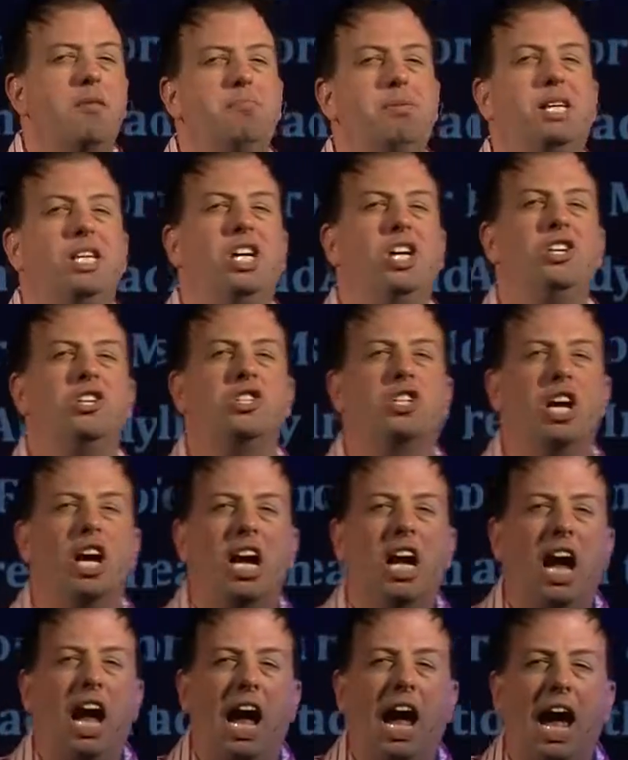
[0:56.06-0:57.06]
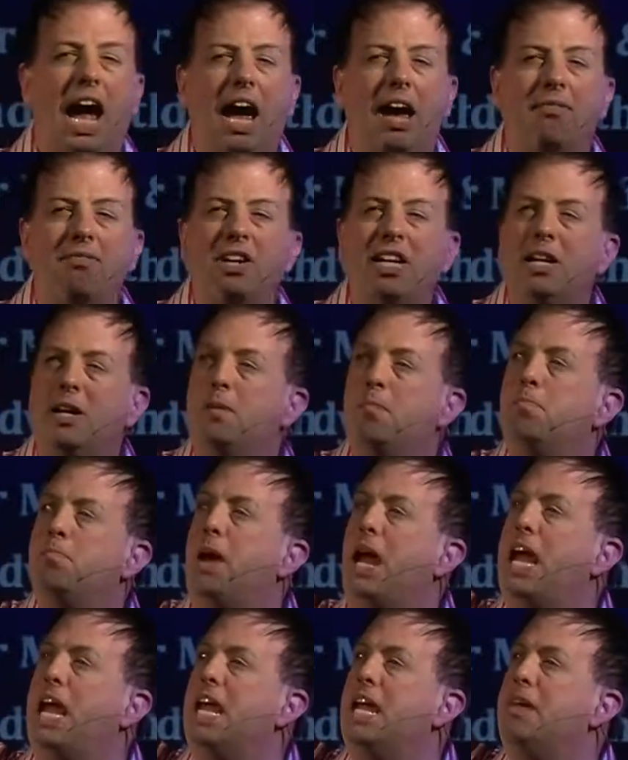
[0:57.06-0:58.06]
Because having a
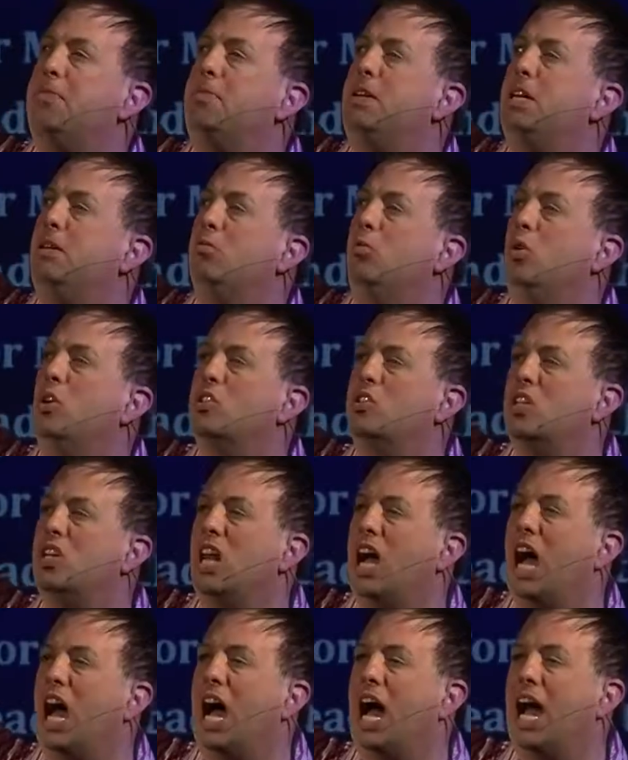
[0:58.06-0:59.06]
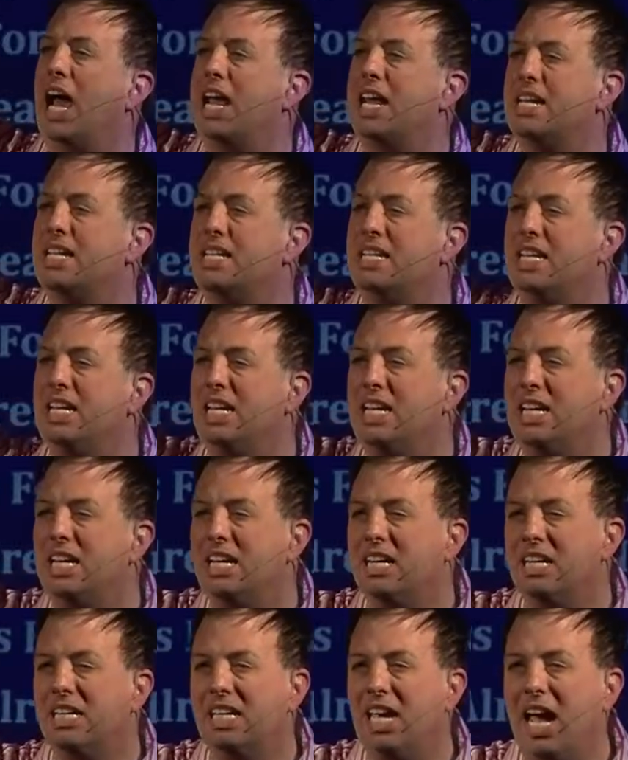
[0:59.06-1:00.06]
baby was an
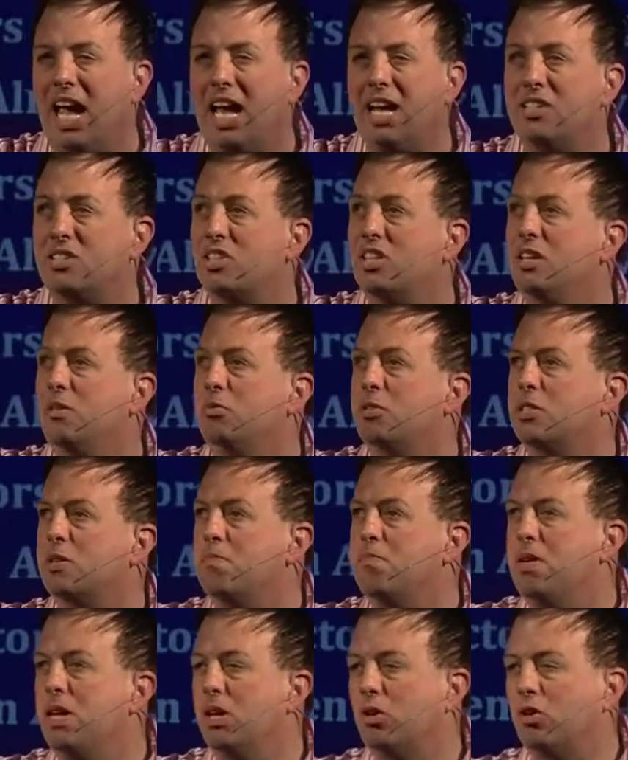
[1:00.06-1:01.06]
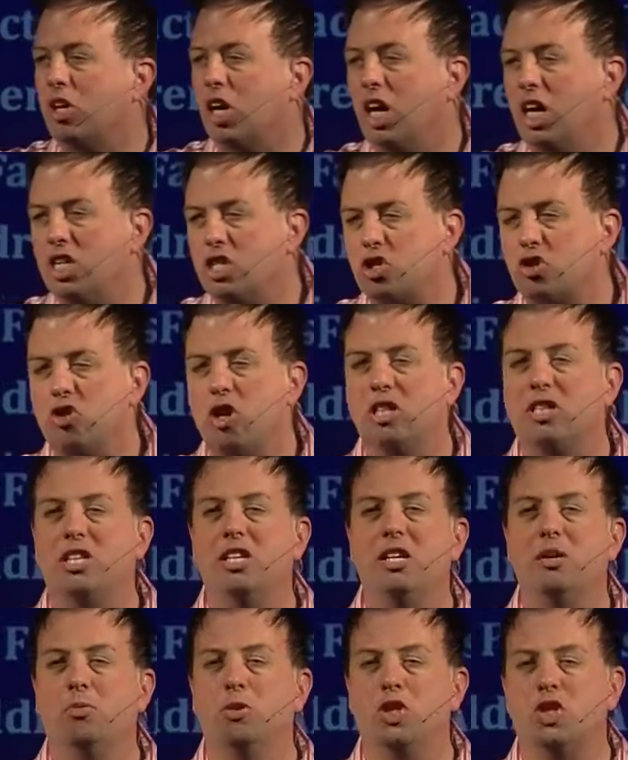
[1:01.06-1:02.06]
idea, yes, and it was a mental construct,
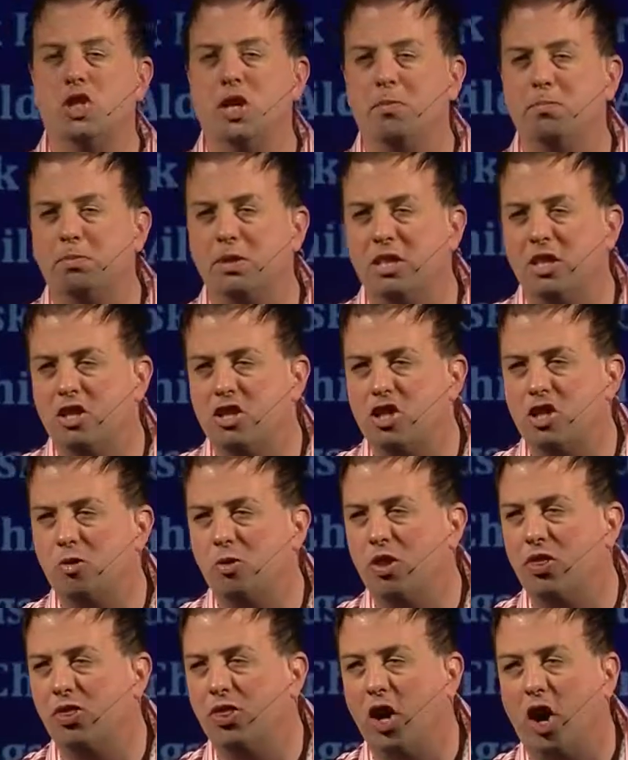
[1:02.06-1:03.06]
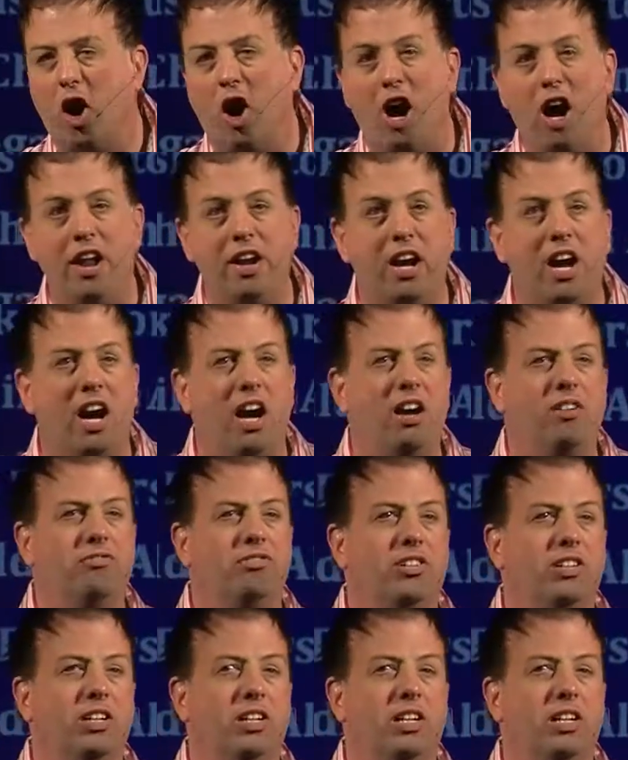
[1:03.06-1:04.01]
and it was something that you had thought of.